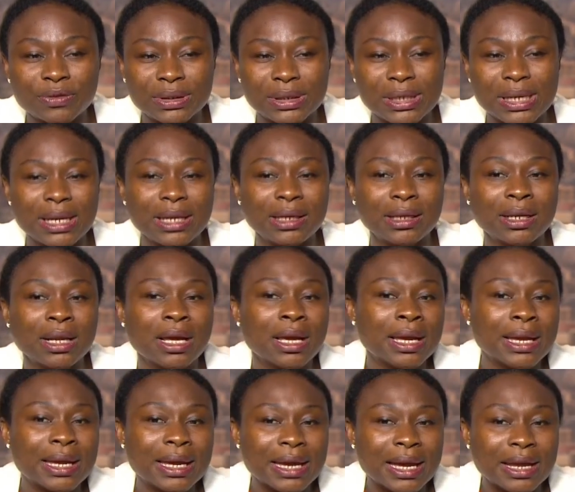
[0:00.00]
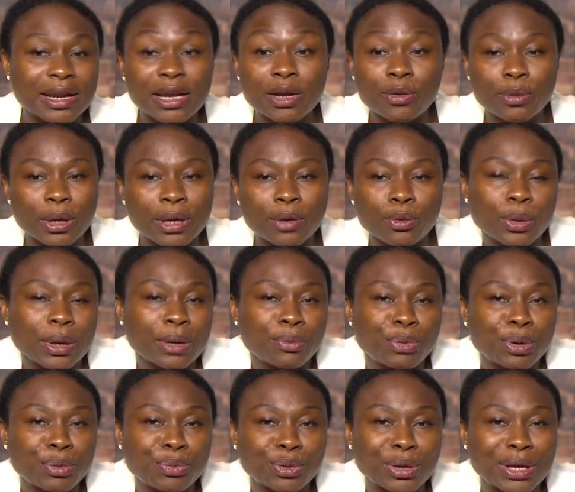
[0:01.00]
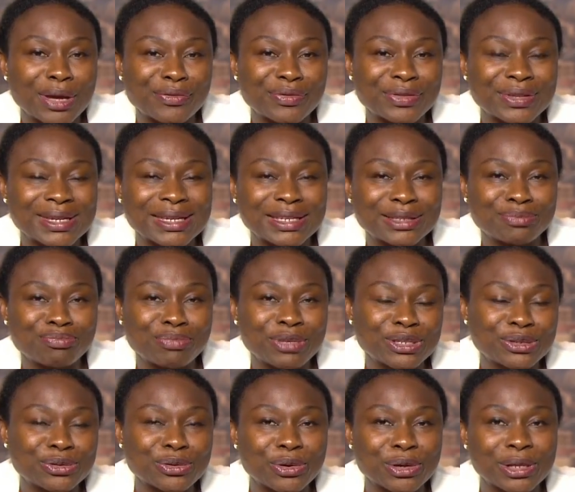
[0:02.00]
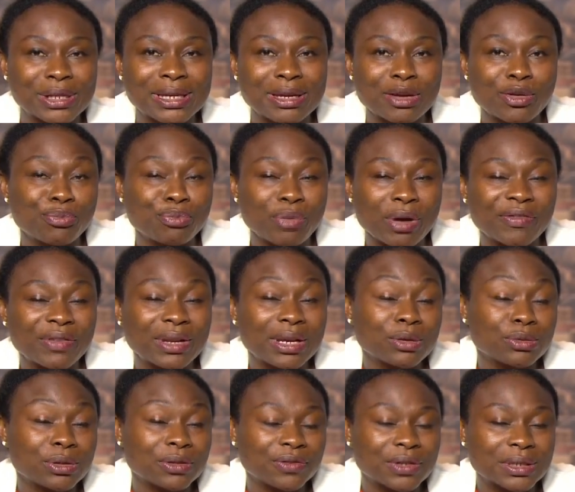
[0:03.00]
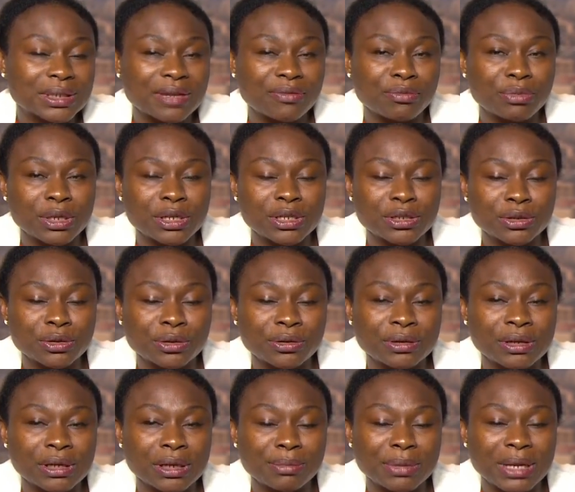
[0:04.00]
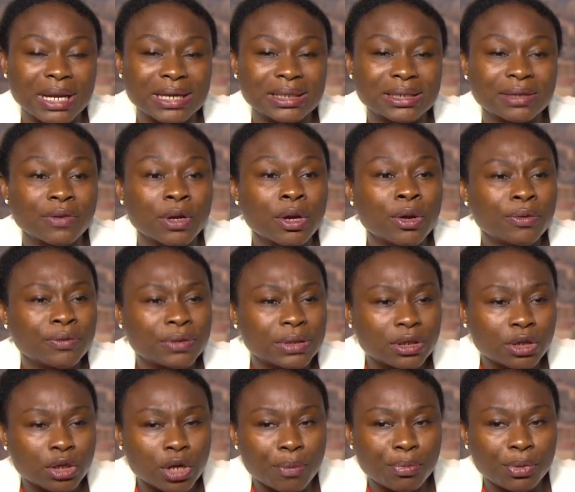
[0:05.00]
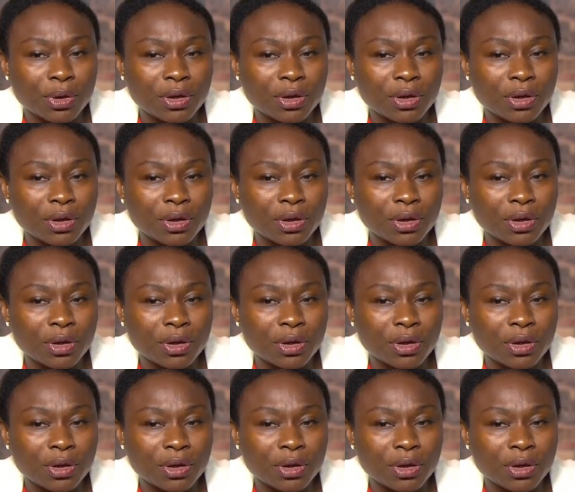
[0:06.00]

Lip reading: seen an area where people have historically, or private equity funds haven't been historically been active. We've seen a couple